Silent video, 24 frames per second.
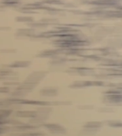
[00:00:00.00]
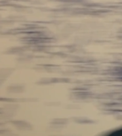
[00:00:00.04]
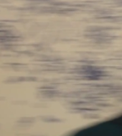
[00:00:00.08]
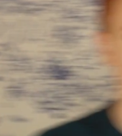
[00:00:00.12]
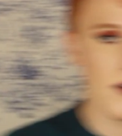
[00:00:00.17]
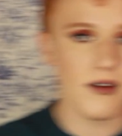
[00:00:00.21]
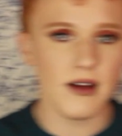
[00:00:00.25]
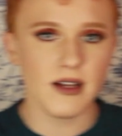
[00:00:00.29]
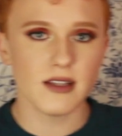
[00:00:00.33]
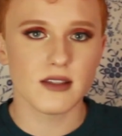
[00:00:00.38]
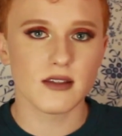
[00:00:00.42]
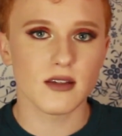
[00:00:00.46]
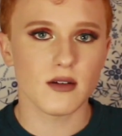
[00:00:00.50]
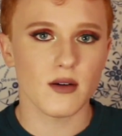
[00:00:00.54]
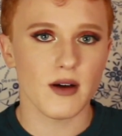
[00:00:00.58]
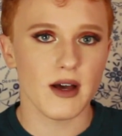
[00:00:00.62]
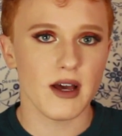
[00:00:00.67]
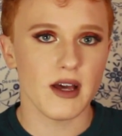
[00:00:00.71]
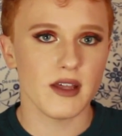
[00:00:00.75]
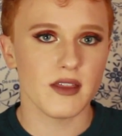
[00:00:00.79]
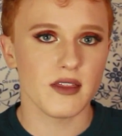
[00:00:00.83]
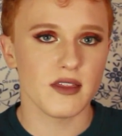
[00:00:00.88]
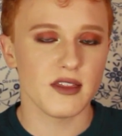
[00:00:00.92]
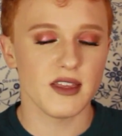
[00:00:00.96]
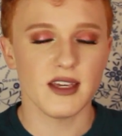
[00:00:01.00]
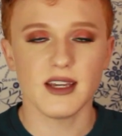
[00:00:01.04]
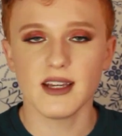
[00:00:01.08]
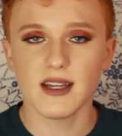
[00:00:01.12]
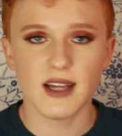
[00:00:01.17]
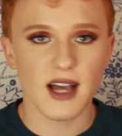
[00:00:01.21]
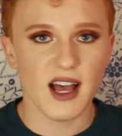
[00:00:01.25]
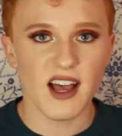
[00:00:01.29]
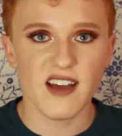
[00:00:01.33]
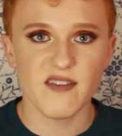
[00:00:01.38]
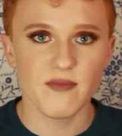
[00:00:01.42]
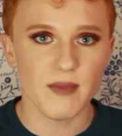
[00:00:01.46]
Alright, so I
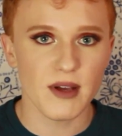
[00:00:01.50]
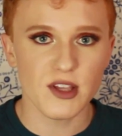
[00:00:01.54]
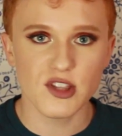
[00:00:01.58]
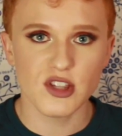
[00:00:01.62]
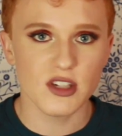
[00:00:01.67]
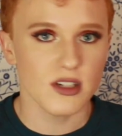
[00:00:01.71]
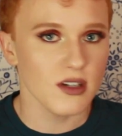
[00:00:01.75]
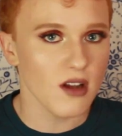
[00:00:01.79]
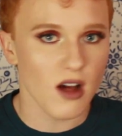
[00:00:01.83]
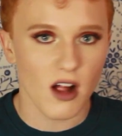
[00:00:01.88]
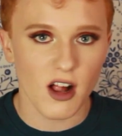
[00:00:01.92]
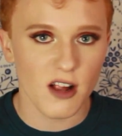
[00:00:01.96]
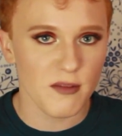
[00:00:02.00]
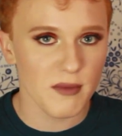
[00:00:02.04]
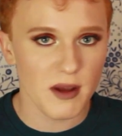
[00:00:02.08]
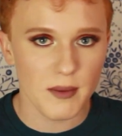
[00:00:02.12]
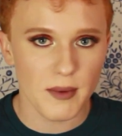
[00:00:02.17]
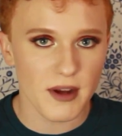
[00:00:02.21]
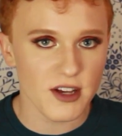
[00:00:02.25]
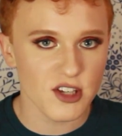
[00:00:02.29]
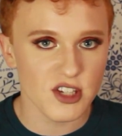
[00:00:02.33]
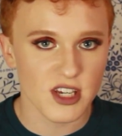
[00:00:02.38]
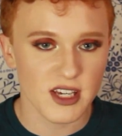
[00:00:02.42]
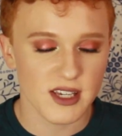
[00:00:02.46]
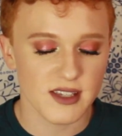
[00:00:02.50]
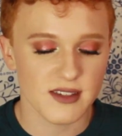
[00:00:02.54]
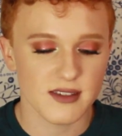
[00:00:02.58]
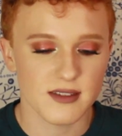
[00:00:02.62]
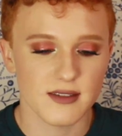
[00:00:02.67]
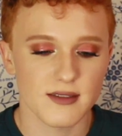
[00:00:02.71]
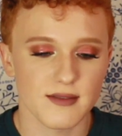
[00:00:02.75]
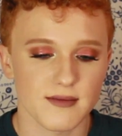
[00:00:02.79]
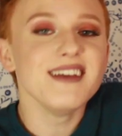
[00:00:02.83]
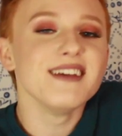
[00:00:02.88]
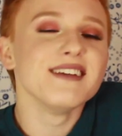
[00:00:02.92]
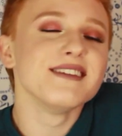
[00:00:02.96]
think I've mentioned all my
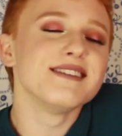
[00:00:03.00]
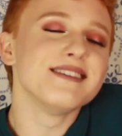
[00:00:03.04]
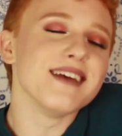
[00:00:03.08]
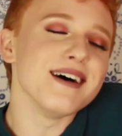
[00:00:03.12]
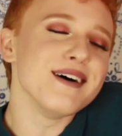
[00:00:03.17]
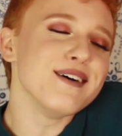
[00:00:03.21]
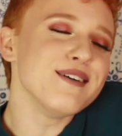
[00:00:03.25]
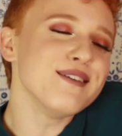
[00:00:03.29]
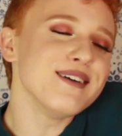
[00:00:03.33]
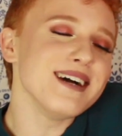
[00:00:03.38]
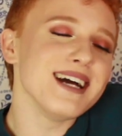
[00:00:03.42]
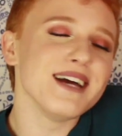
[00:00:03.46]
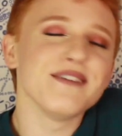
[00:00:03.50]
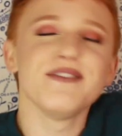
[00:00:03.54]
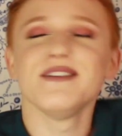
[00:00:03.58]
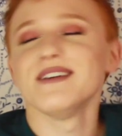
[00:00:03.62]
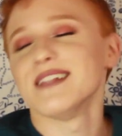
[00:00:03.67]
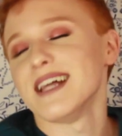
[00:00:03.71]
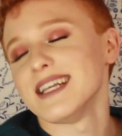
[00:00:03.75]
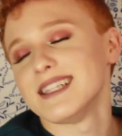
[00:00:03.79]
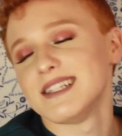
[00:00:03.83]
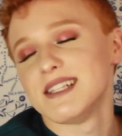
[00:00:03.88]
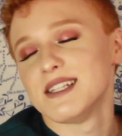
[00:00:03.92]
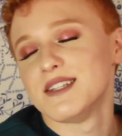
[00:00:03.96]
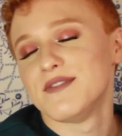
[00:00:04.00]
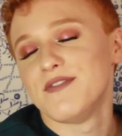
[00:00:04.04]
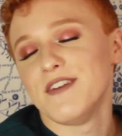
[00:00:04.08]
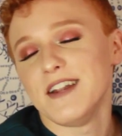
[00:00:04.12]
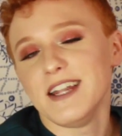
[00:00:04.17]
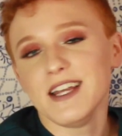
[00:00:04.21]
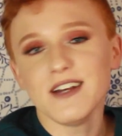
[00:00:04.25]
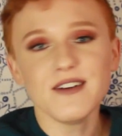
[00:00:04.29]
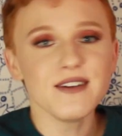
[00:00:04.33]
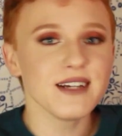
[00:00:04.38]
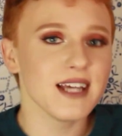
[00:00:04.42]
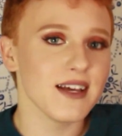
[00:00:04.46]
brushes. So if you like this
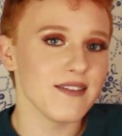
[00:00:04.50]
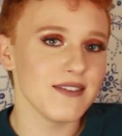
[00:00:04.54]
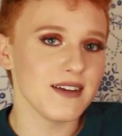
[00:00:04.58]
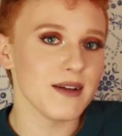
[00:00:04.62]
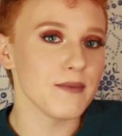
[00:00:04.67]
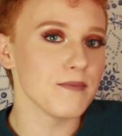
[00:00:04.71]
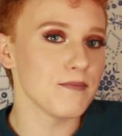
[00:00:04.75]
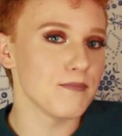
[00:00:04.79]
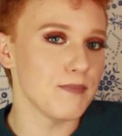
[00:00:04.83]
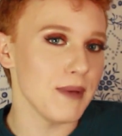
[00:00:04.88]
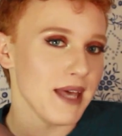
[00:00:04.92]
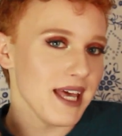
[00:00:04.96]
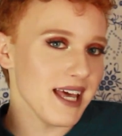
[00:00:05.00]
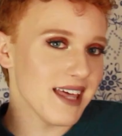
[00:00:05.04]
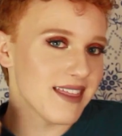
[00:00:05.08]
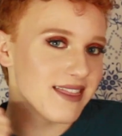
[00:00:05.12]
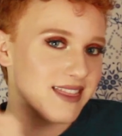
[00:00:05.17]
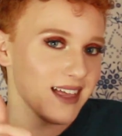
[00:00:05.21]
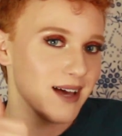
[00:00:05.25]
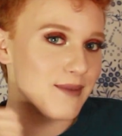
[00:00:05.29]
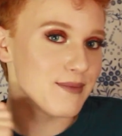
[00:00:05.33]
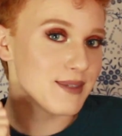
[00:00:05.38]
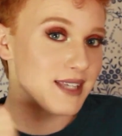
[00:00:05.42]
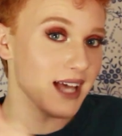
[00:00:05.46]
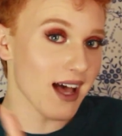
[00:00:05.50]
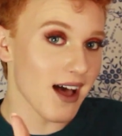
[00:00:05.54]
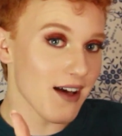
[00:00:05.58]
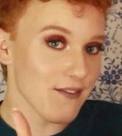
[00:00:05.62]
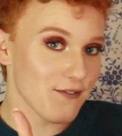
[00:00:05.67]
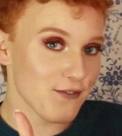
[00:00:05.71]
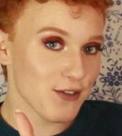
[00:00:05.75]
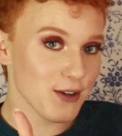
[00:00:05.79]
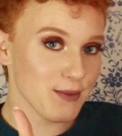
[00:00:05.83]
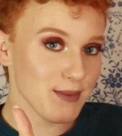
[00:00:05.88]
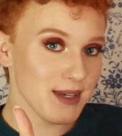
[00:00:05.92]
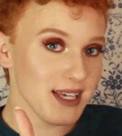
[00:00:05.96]
video, give it a big thumbs
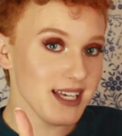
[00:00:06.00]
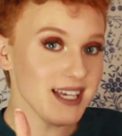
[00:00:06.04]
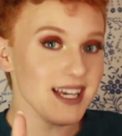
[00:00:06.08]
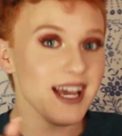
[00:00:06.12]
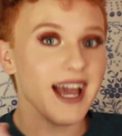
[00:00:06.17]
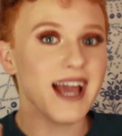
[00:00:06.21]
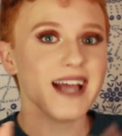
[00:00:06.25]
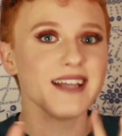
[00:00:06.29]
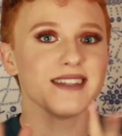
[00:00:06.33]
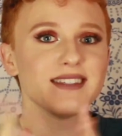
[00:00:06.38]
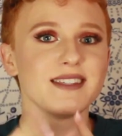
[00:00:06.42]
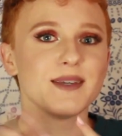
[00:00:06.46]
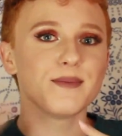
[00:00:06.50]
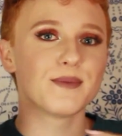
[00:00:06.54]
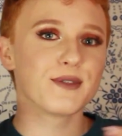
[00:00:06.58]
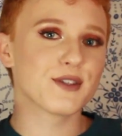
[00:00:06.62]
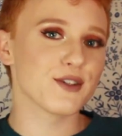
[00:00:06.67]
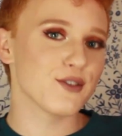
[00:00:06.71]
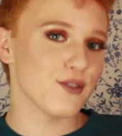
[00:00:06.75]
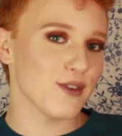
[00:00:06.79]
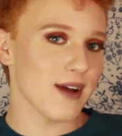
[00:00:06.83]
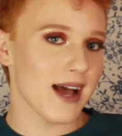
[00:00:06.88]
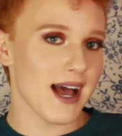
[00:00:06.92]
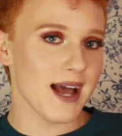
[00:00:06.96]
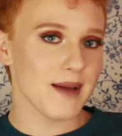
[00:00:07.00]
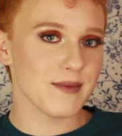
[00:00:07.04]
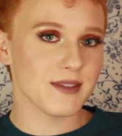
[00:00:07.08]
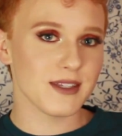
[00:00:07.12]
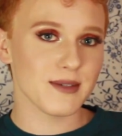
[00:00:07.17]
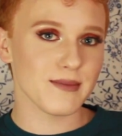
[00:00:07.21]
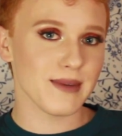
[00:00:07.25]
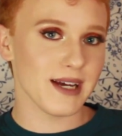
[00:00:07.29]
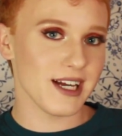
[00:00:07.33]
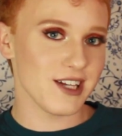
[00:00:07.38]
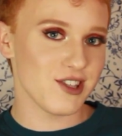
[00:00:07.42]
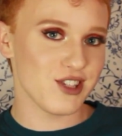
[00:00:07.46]
up for me and subscribe
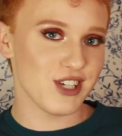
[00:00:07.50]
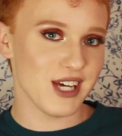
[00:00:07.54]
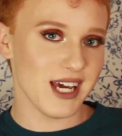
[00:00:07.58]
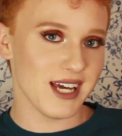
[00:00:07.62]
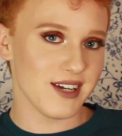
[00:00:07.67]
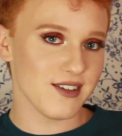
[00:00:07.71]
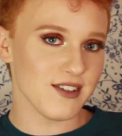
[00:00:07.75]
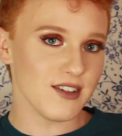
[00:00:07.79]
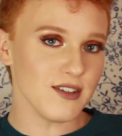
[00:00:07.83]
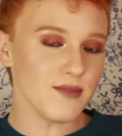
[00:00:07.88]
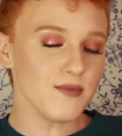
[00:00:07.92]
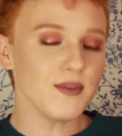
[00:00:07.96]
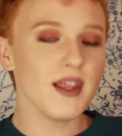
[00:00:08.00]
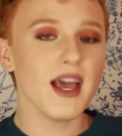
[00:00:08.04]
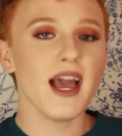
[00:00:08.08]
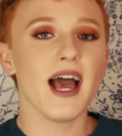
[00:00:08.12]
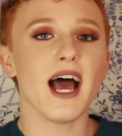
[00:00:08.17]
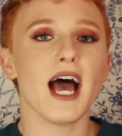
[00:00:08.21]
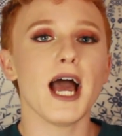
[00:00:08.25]
to my channel.